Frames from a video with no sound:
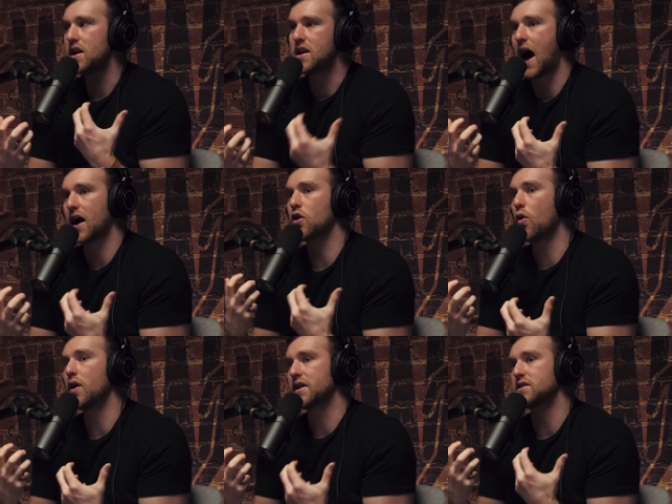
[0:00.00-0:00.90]
not
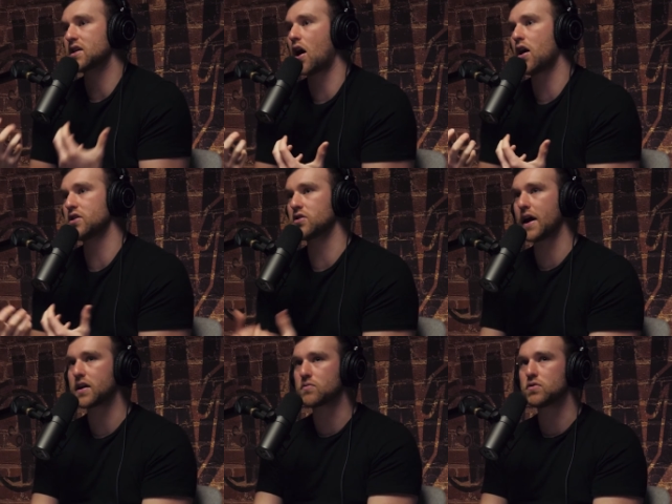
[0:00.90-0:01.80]
going to college. You're
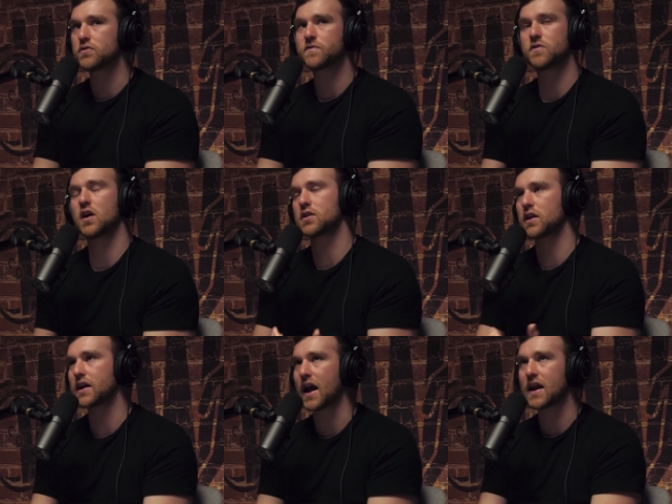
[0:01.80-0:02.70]
like, well, fuck,
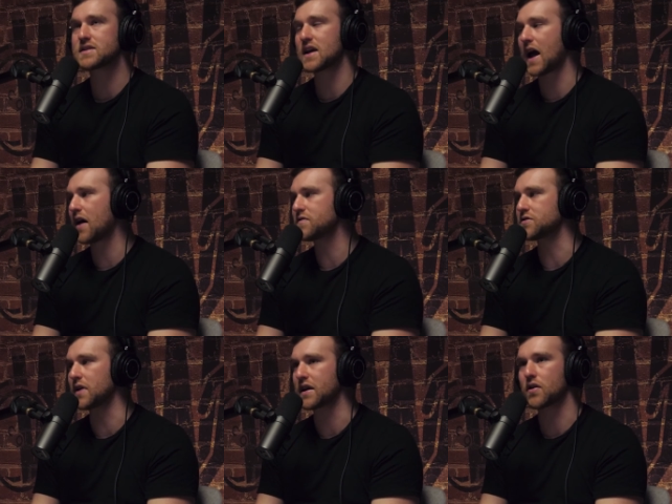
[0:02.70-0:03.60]
like, I guess I have
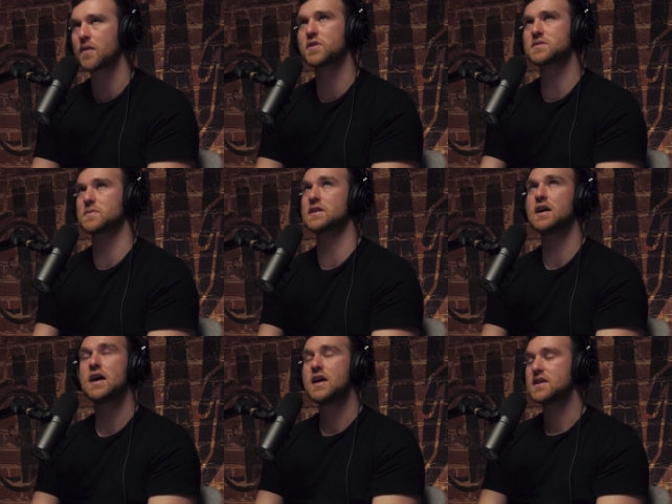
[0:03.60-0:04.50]
to. Like, grandpa's been
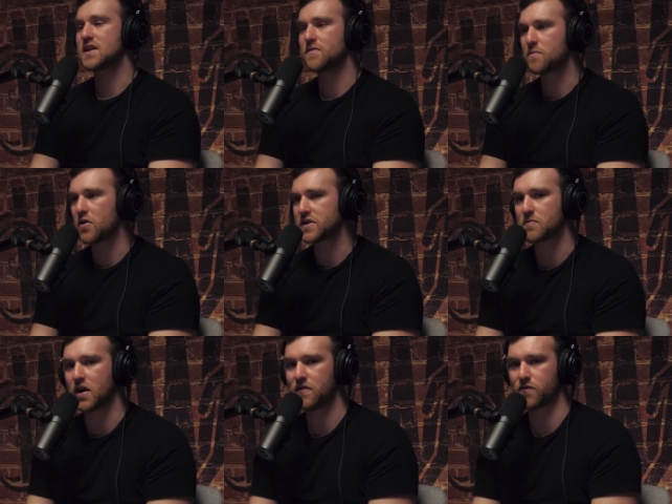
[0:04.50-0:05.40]
saving up all this
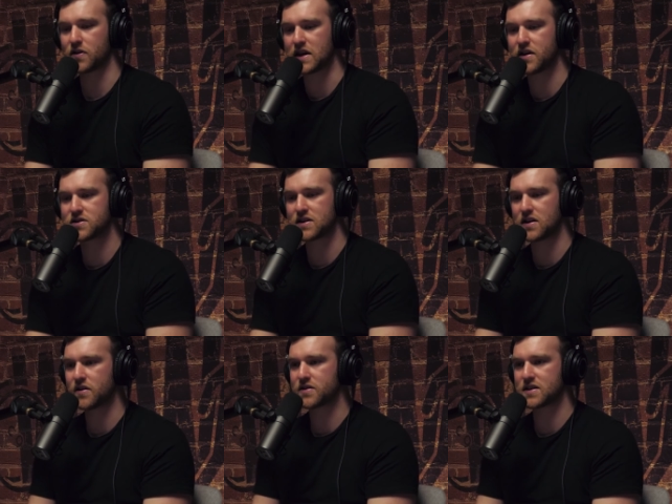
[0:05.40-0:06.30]
money for years and
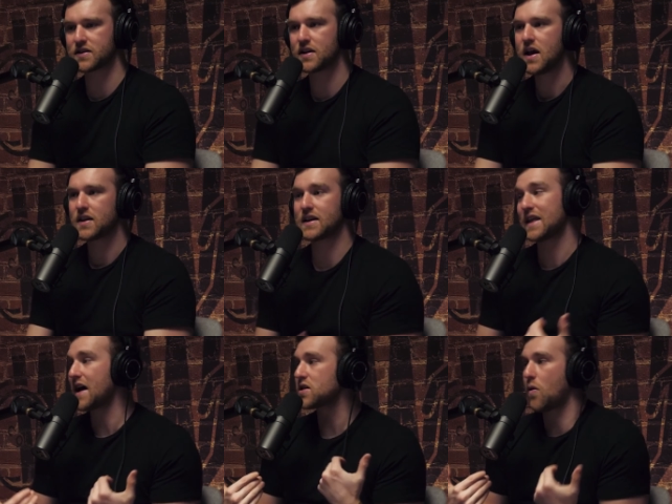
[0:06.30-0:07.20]
years. And like,
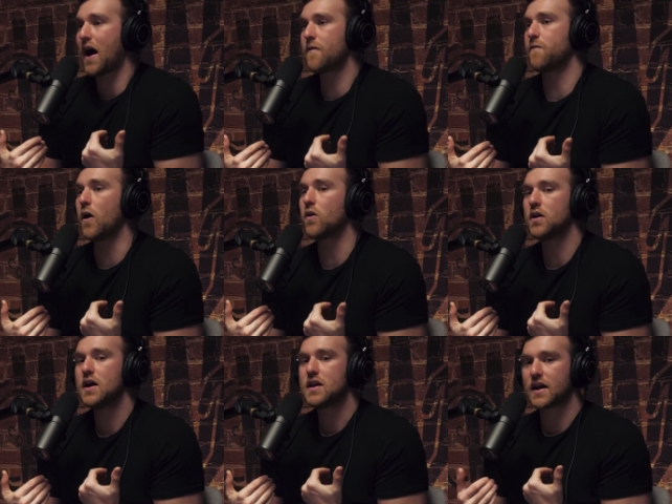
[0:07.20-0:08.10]
that's how I felt.
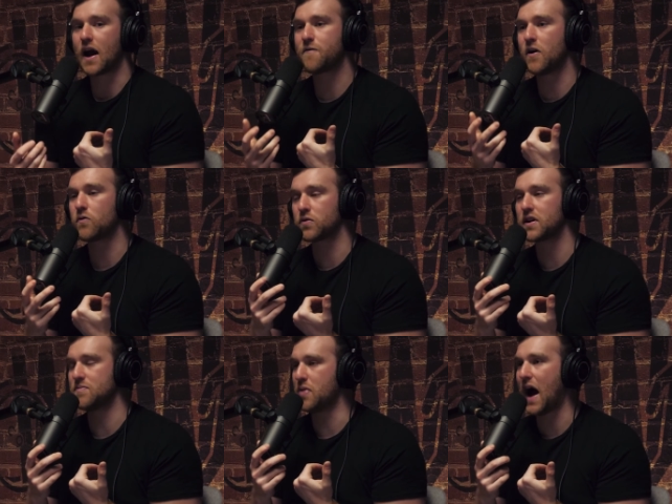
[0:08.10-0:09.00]
Like, I felt
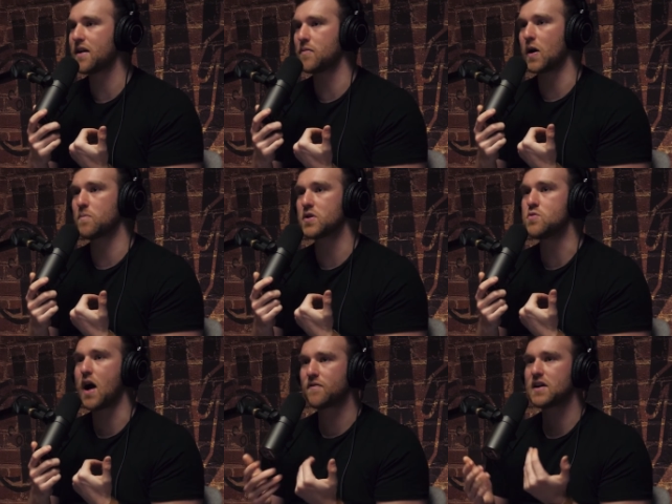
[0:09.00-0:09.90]
really bad about it, but
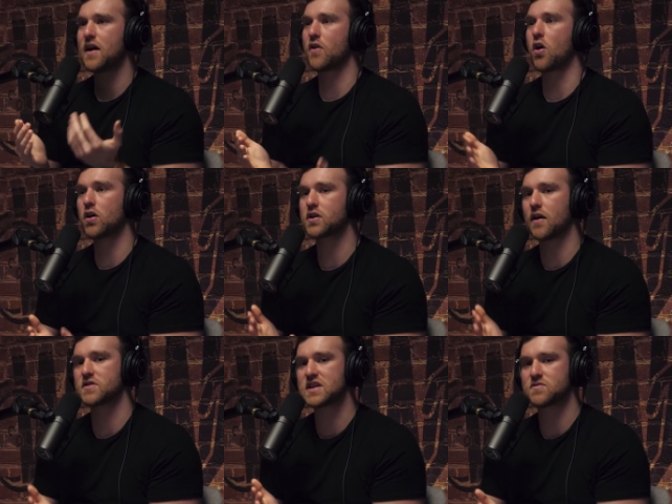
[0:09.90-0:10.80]
you have to have a hard
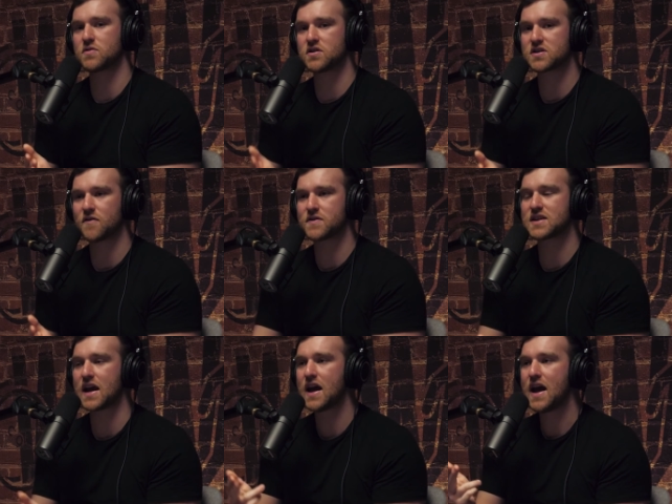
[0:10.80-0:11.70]
conversation with yourself and
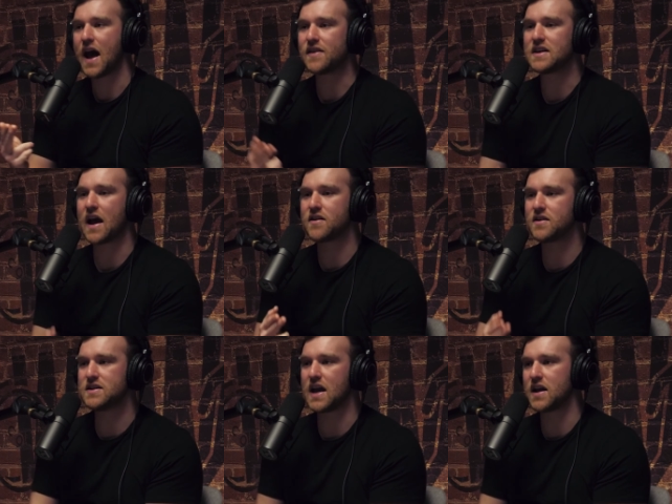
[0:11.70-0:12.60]
say, at the end of
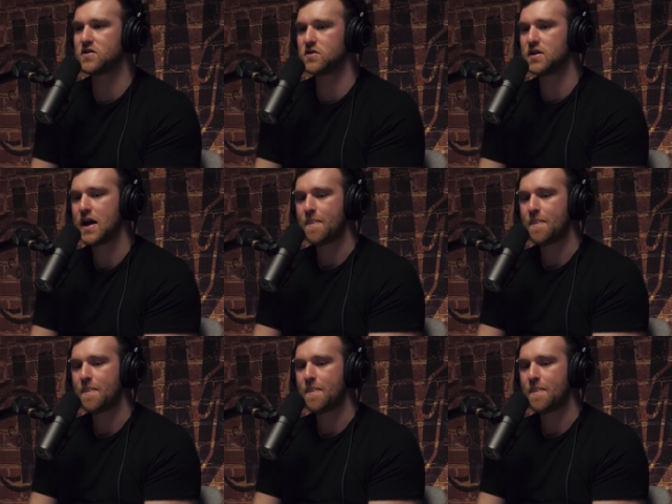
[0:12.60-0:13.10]
the day, dude,